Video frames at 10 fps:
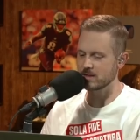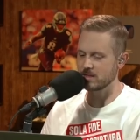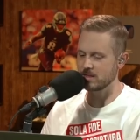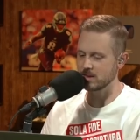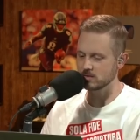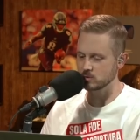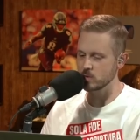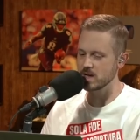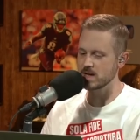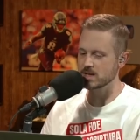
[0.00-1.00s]
this
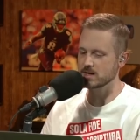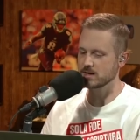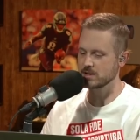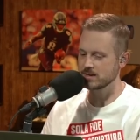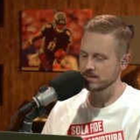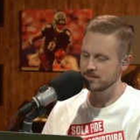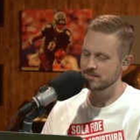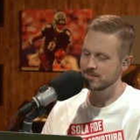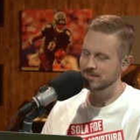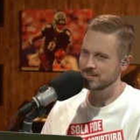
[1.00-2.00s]
week,
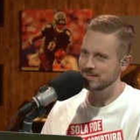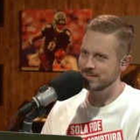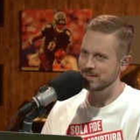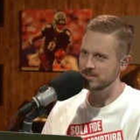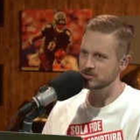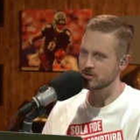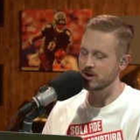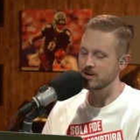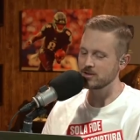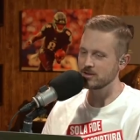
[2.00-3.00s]
it's
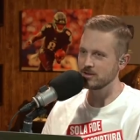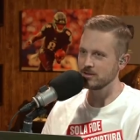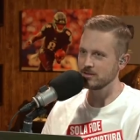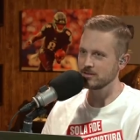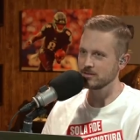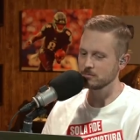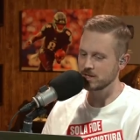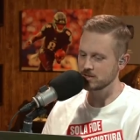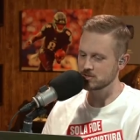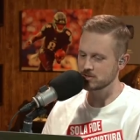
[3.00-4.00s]
Gardner
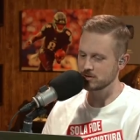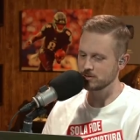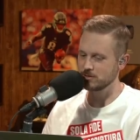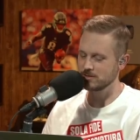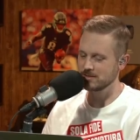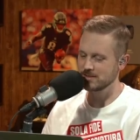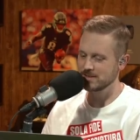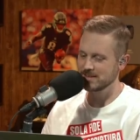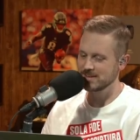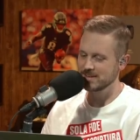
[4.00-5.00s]
Minshew. Yeah,
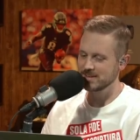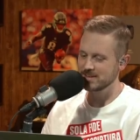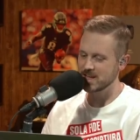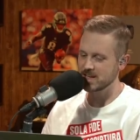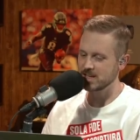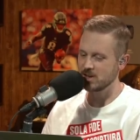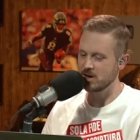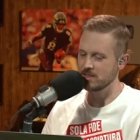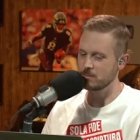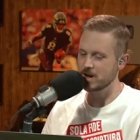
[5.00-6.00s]
baby. Taking
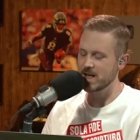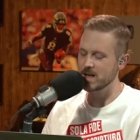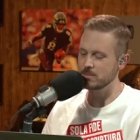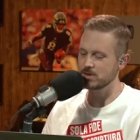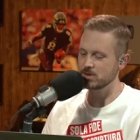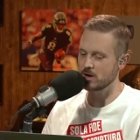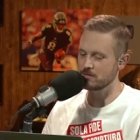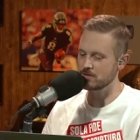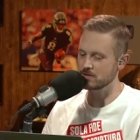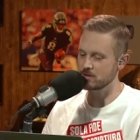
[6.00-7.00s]
on the Miami
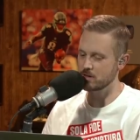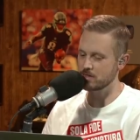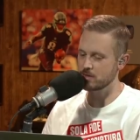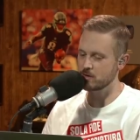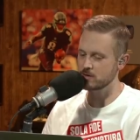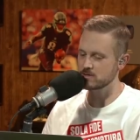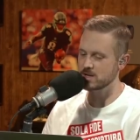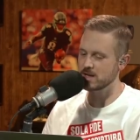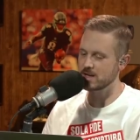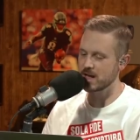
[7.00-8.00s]
Dolphins on
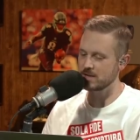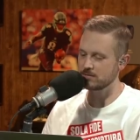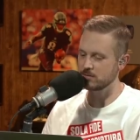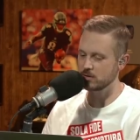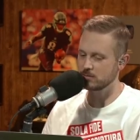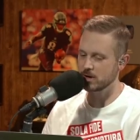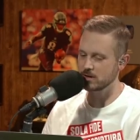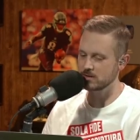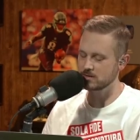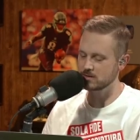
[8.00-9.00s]
Thursday night
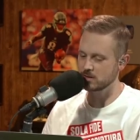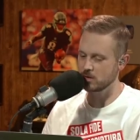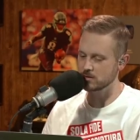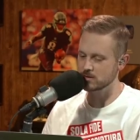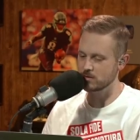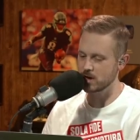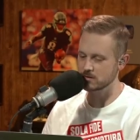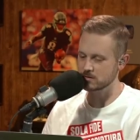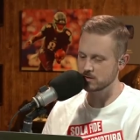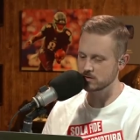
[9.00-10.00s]
football. He's still only
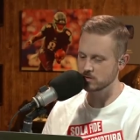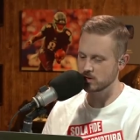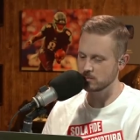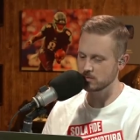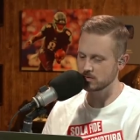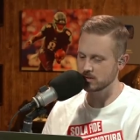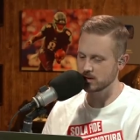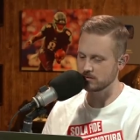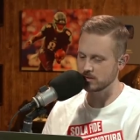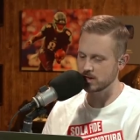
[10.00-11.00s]
rostered in
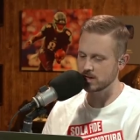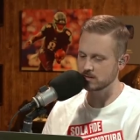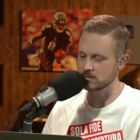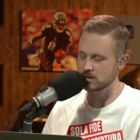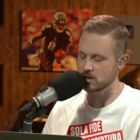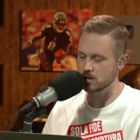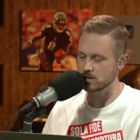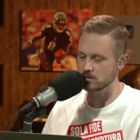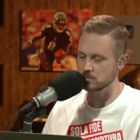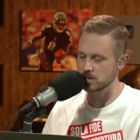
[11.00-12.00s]
20% of leagues in, on
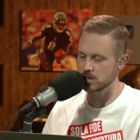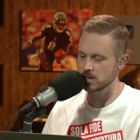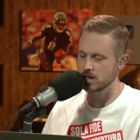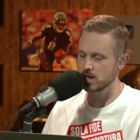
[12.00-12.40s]
ESPN,